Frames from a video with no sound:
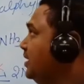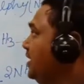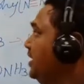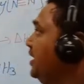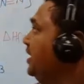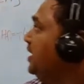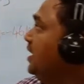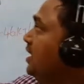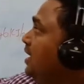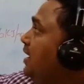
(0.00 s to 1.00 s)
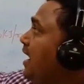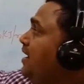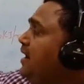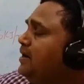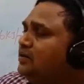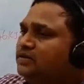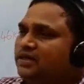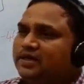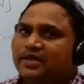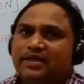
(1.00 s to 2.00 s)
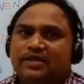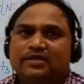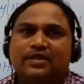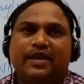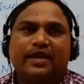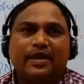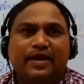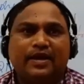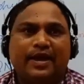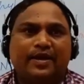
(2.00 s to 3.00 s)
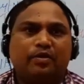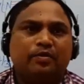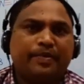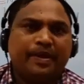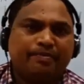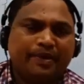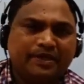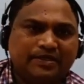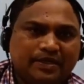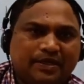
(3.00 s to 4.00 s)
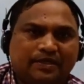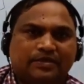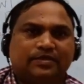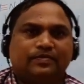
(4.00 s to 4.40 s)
K. Dinitrogen is inert at room temperatures.